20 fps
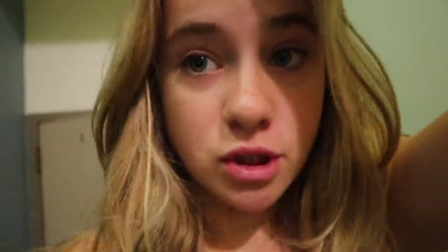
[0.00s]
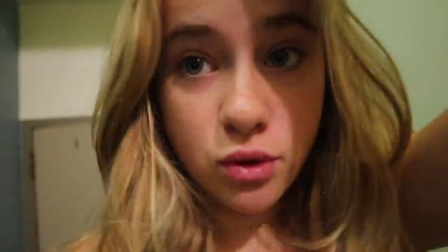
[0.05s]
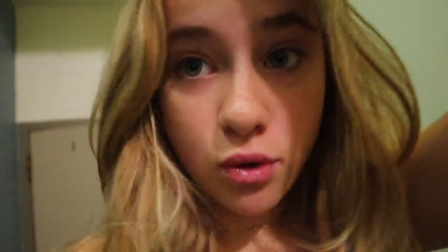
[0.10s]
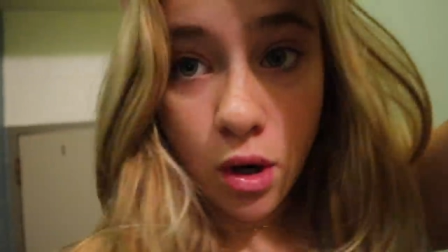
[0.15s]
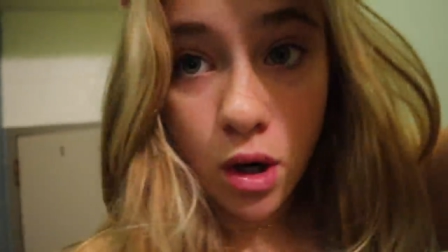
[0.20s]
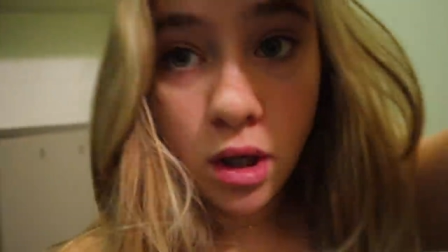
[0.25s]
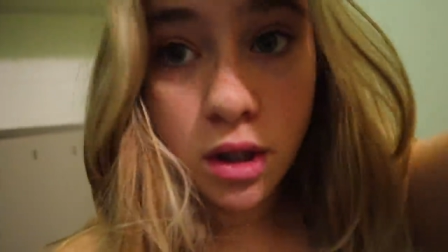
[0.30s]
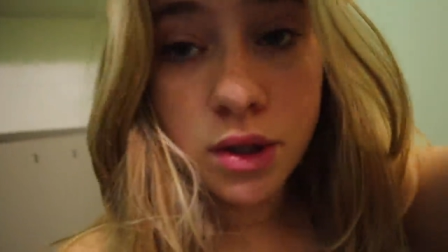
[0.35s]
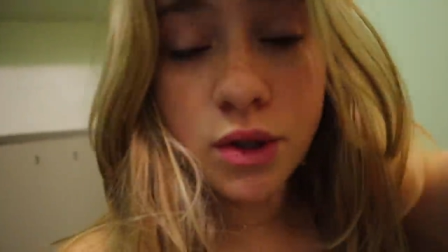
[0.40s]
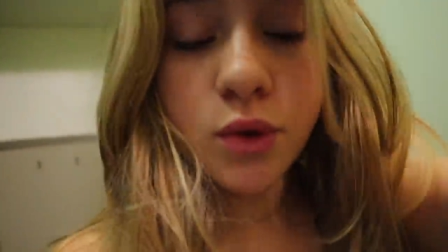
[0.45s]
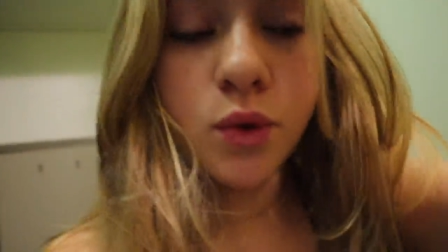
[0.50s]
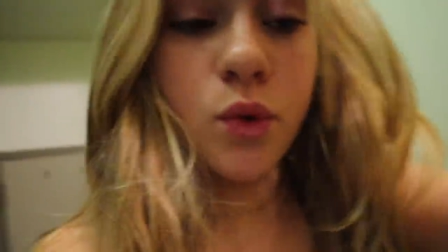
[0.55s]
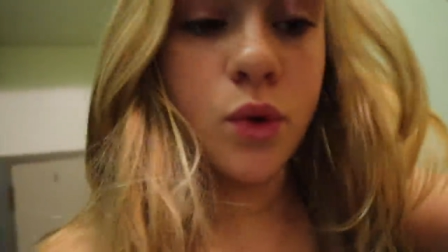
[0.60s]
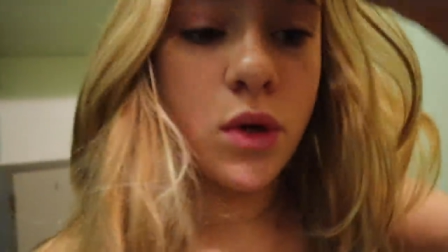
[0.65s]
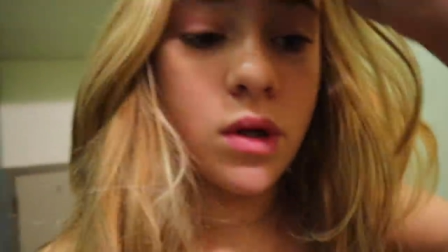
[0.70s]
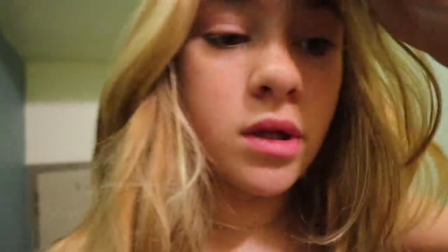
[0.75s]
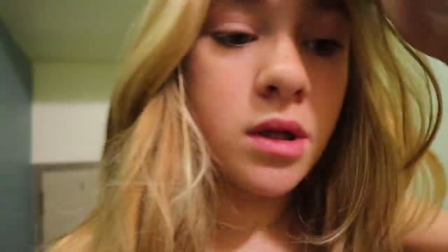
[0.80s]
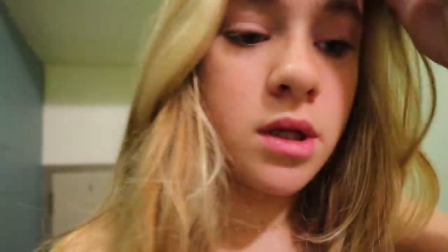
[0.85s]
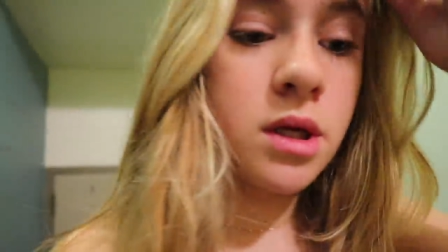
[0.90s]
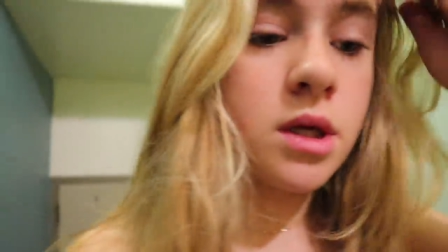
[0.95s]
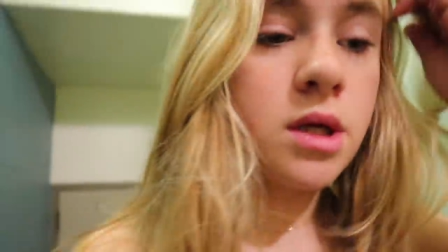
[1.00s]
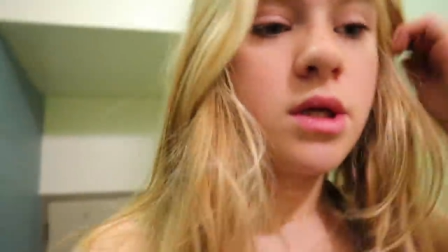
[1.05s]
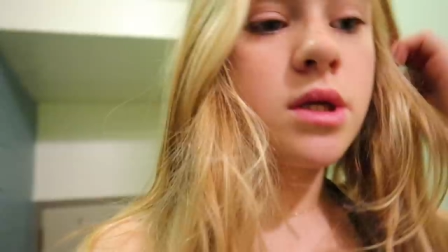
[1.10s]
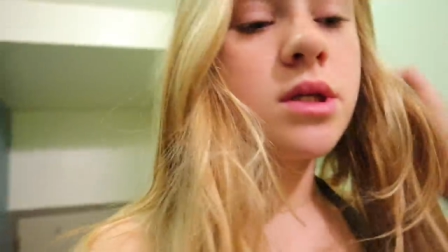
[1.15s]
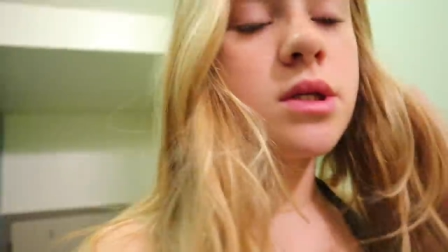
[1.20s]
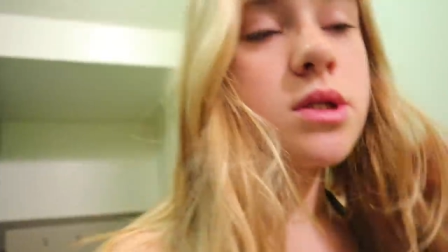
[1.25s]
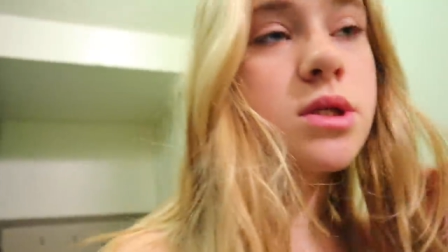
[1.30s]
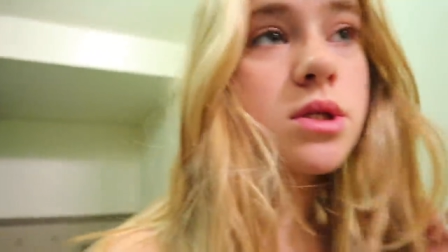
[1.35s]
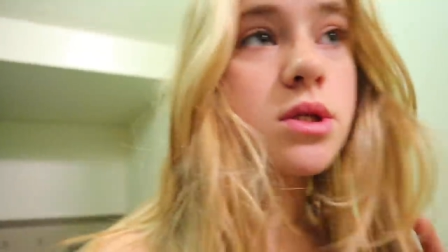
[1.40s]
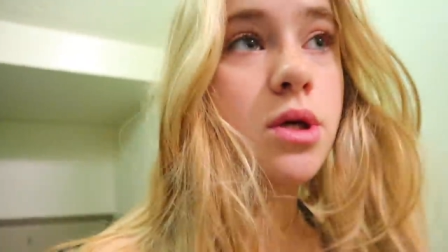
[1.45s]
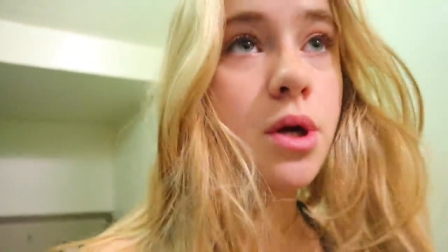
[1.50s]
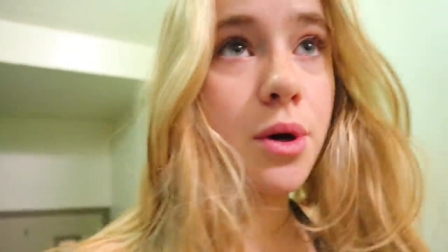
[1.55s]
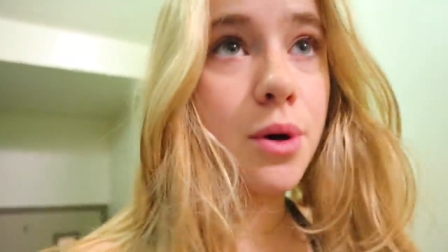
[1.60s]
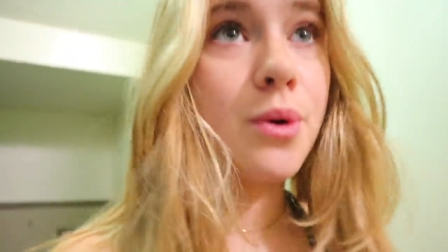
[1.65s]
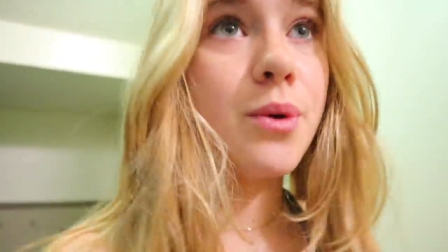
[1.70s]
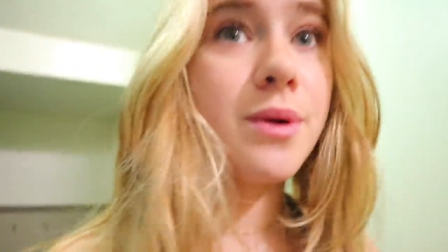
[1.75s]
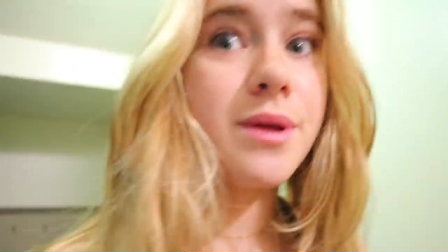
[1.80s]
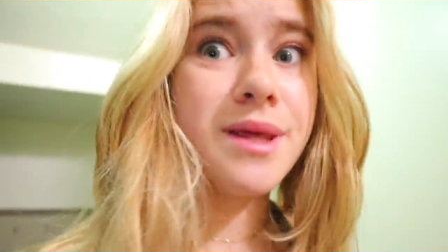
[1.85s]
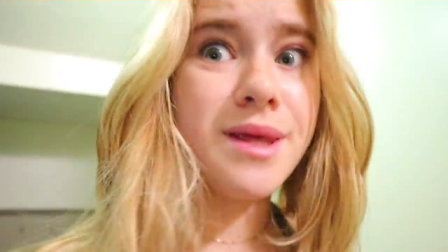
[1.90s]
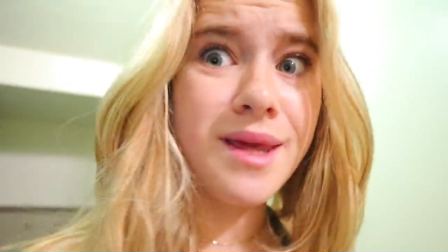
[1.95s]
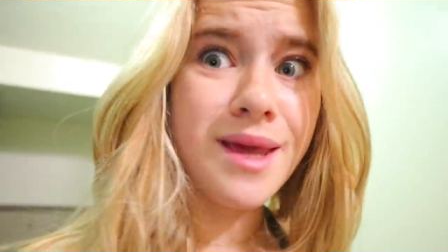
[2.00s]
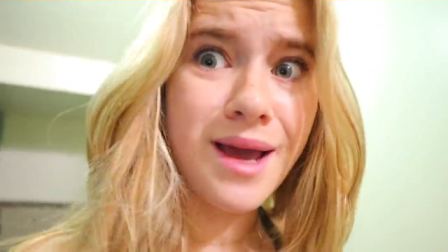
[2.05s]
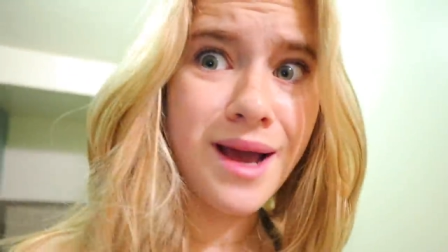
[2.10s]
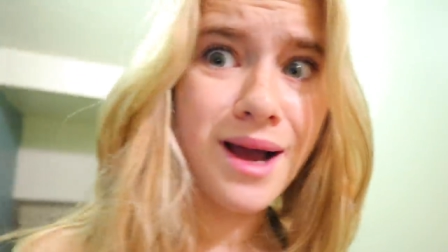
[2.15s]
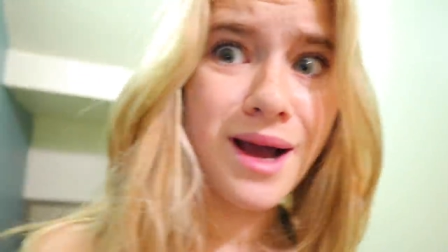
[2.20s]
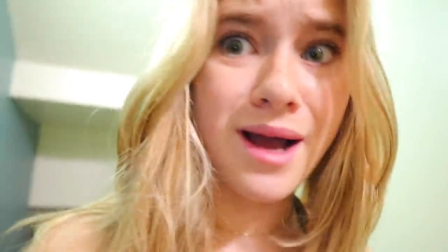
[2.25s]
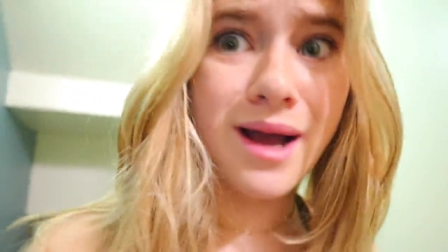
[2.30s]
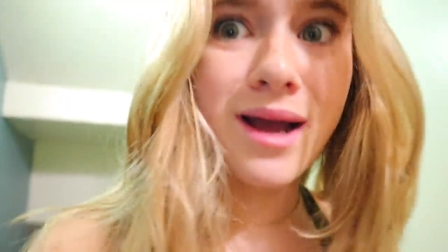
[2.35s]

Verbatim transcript: to our school. So yeah,